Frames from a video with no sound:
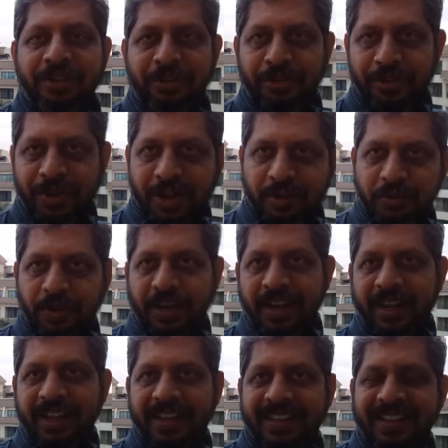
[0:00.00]
Do not
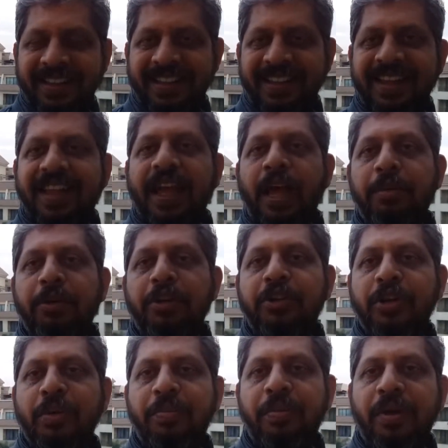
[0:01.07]
worry about
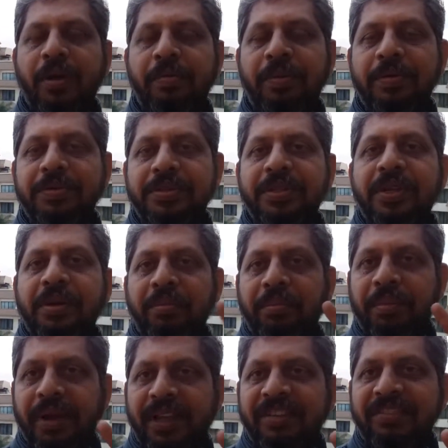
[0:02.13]
your problems.
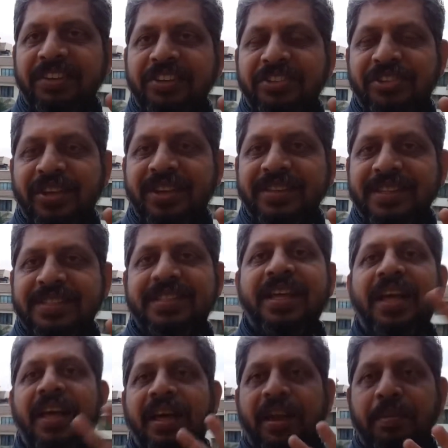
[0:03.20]
Believe in Jesus.
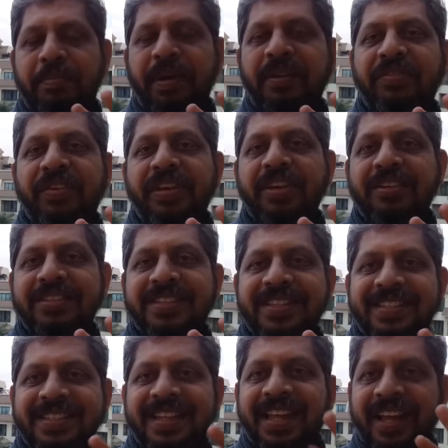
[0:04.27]
Repent for your
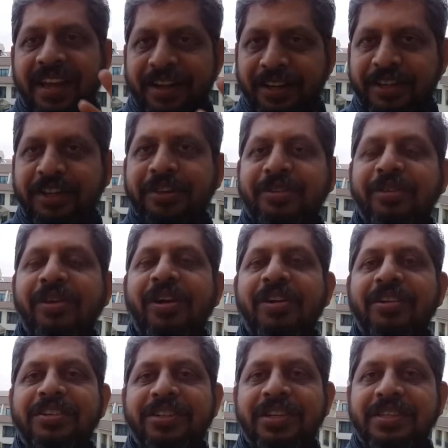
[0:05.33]
sins. Return to
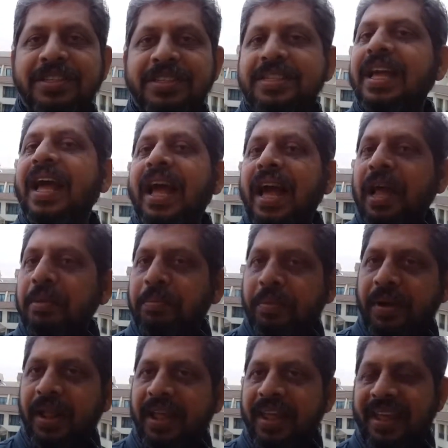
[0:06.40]
Lord Jesus and
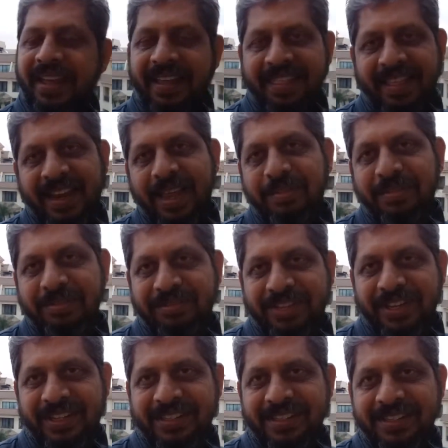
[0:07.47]
pray in the name of
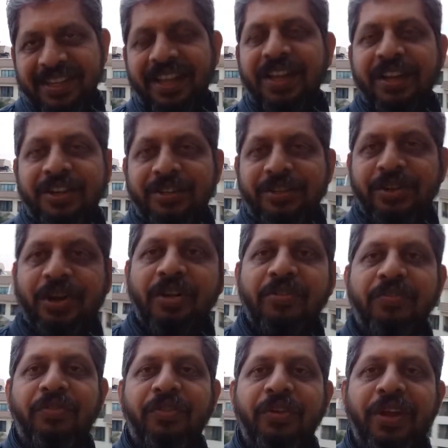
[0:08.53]
Jesus. John
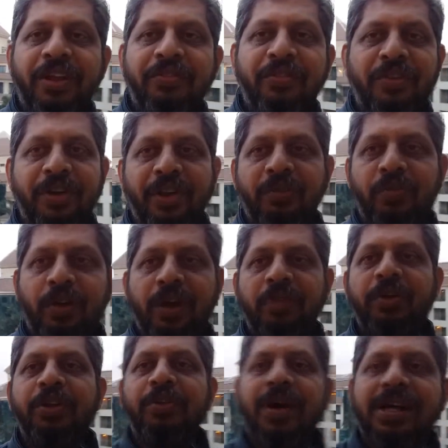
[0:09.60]
14:14,
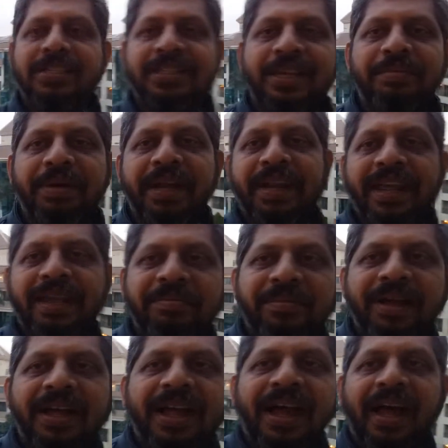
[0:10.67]
whatever you ask in my name,
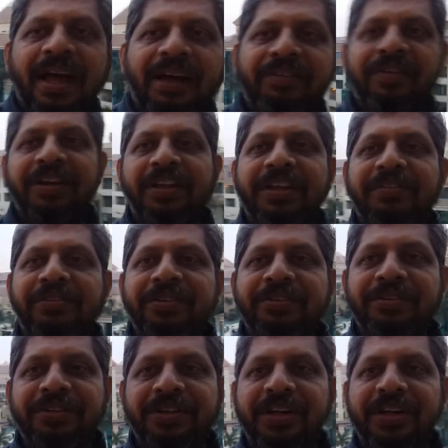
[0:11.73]
I will give you.